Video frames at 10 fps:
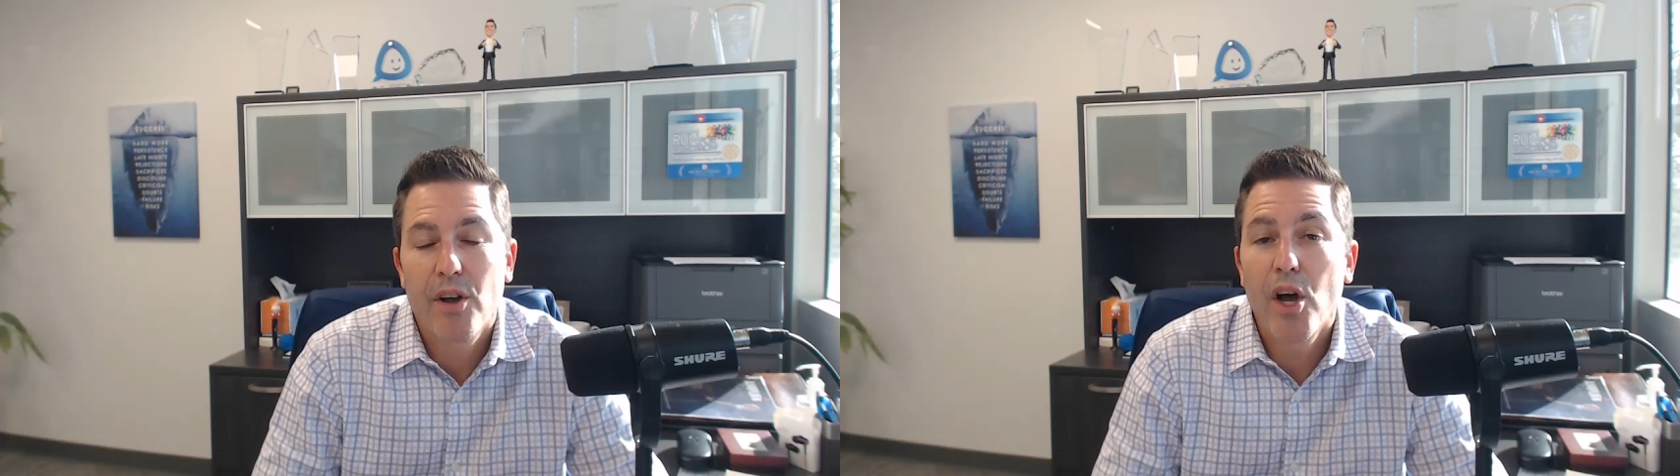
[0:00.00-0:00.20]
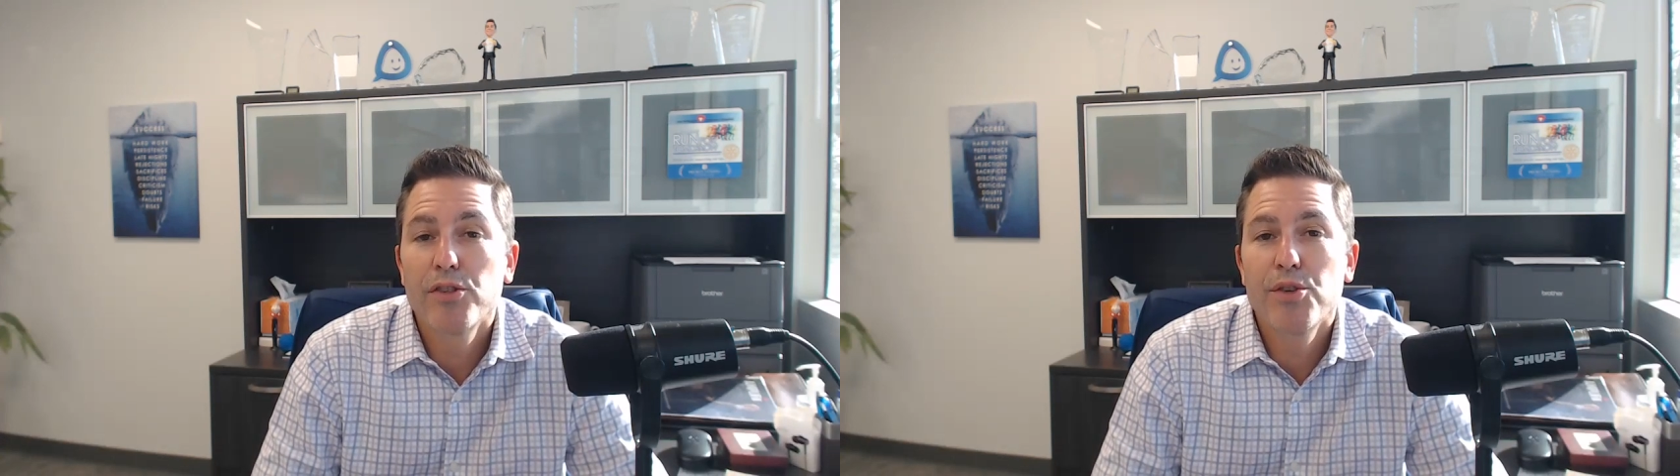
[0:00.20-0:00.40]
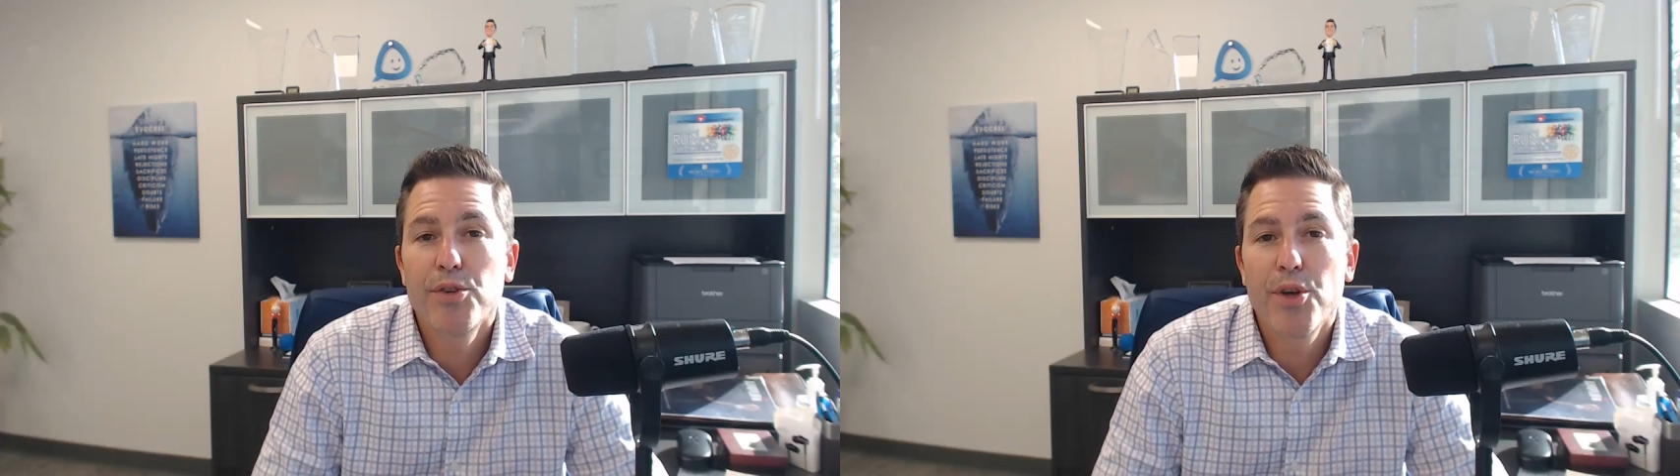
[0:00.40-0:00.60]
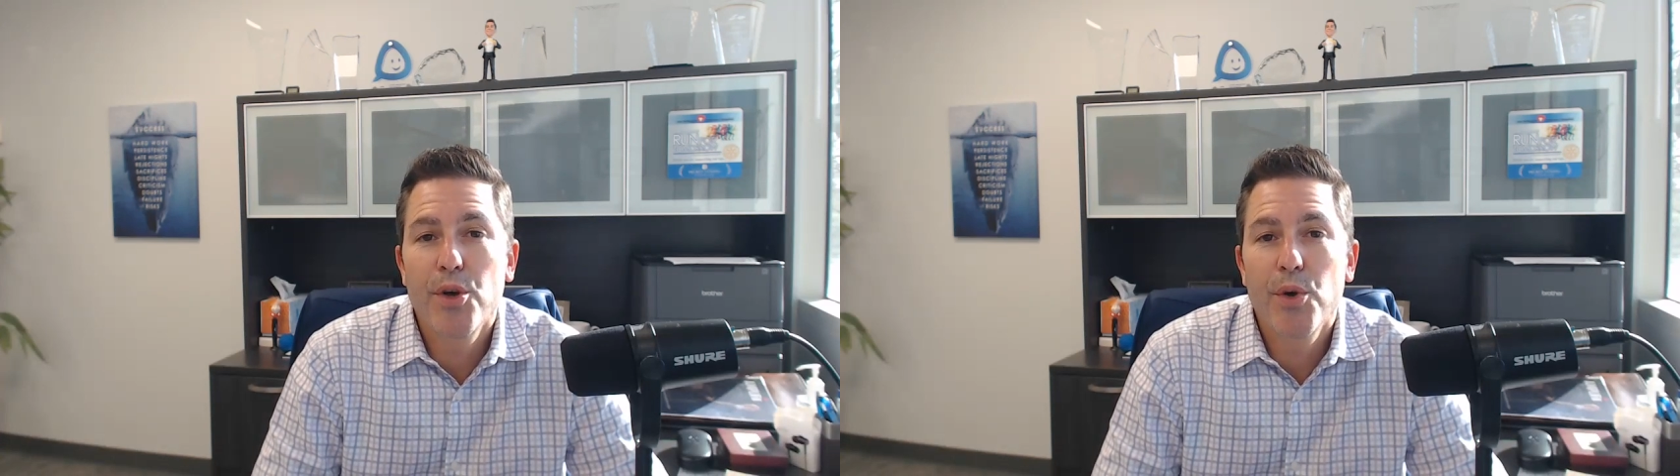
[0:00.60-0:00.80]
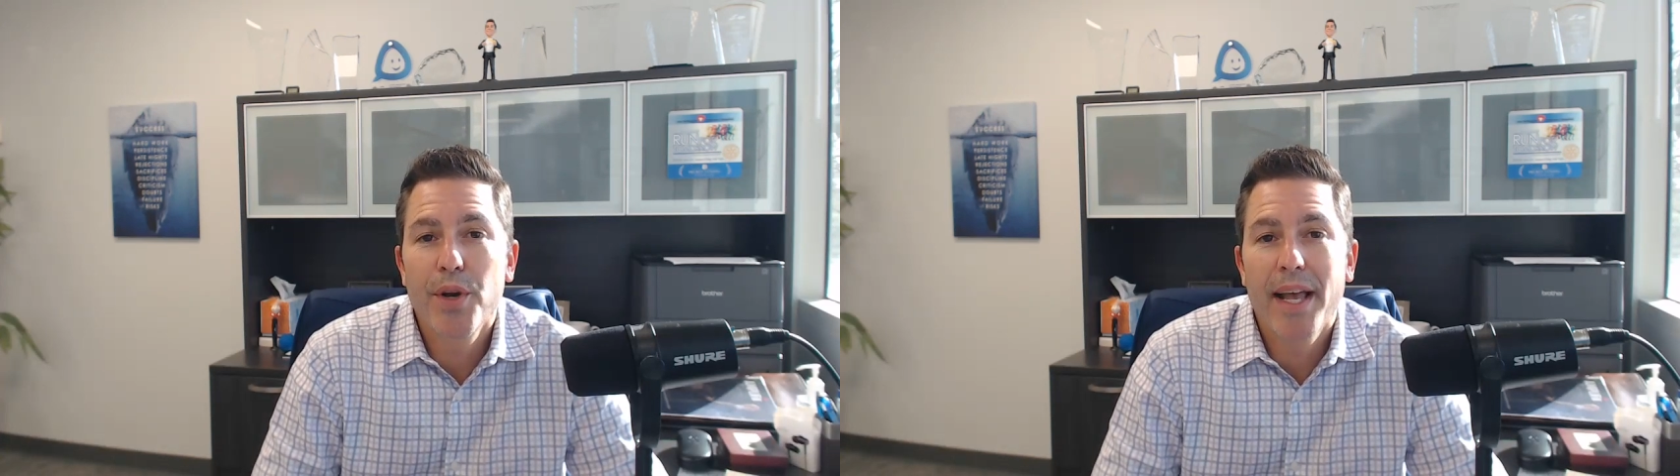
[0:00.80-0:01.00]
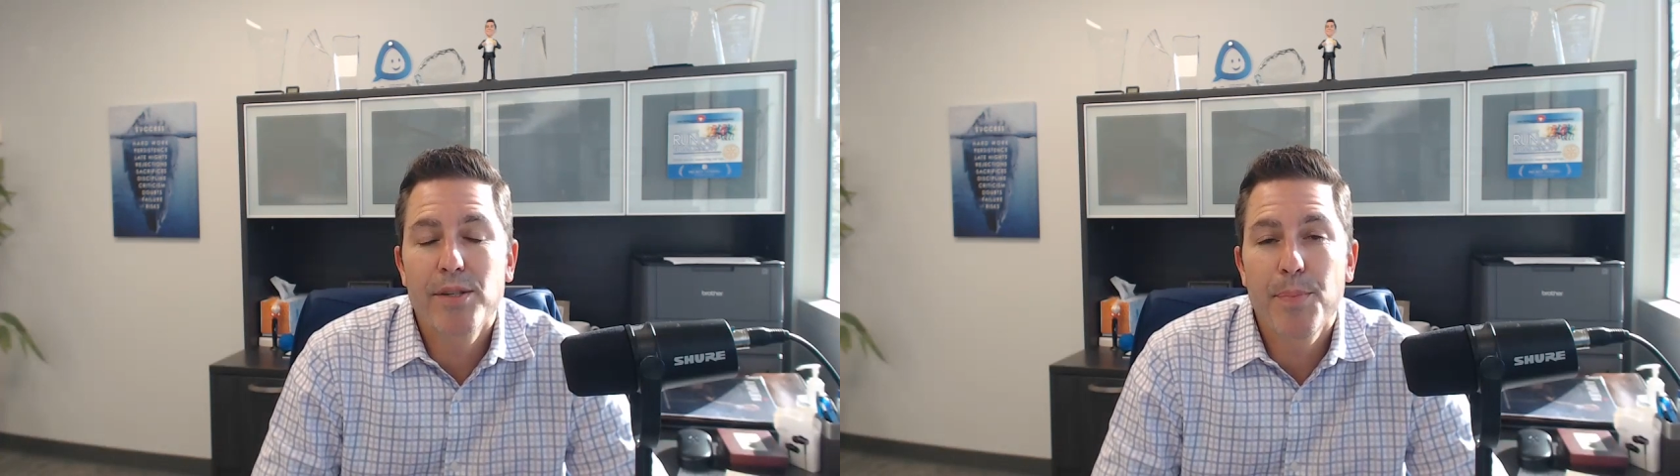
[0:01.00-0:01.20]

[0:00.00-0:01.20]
also known as